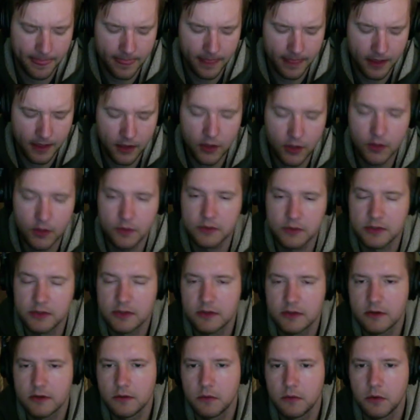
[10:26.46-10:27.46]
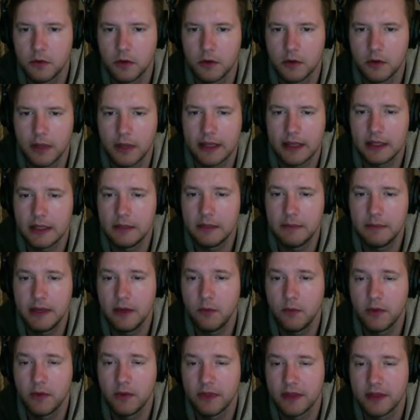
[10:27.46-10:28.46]
use will likely
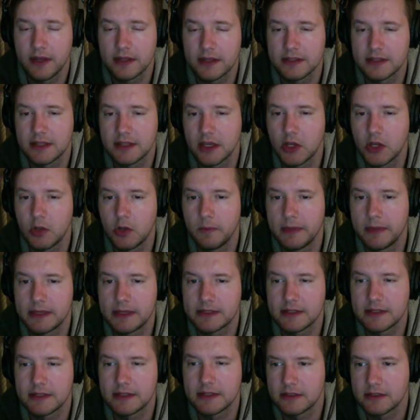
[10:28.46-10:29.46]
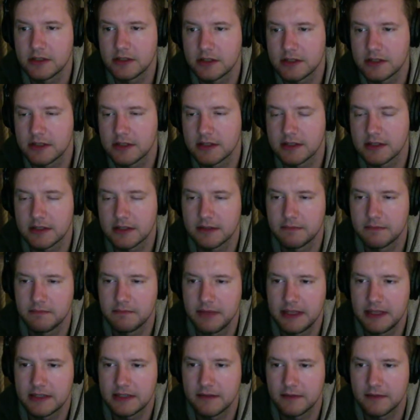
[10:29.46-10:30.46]
be within a single business, just as a
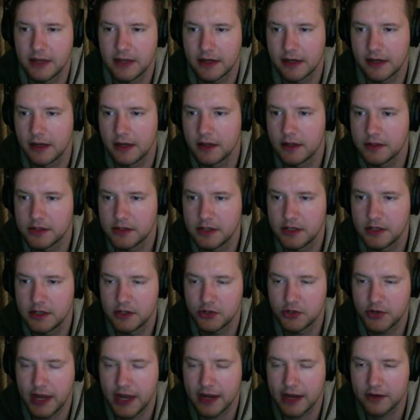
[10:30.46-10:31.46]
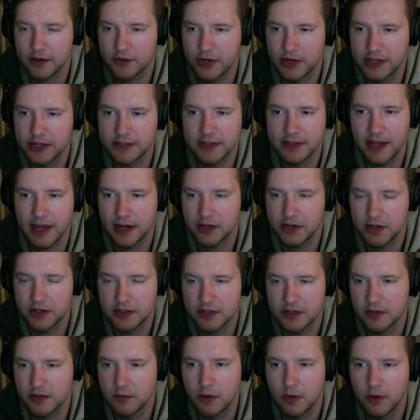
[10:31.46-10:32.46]
piece of technology to track
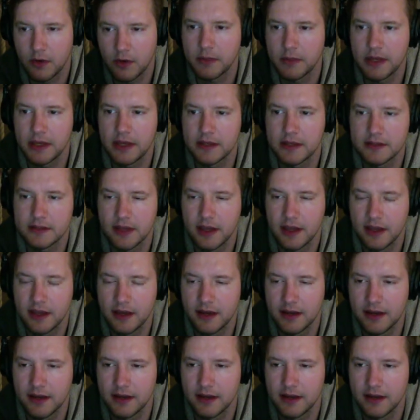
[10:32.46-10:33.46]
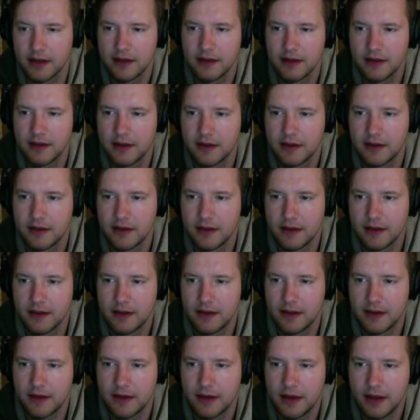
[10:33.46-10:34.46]
transactions. It won't be as a
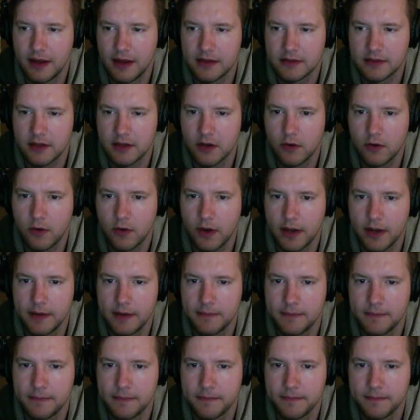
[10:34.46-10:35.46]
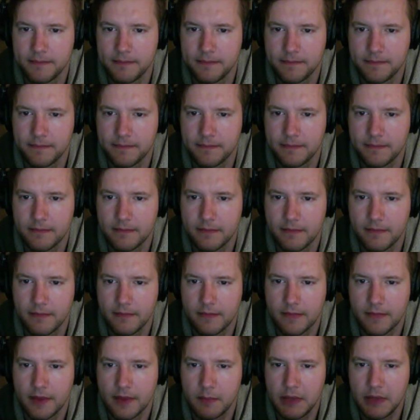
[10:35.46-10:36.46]
coin
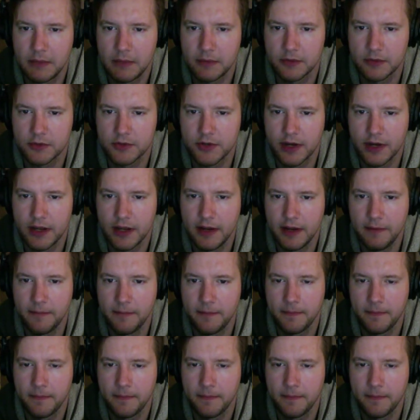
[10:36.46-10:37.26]
that people trade.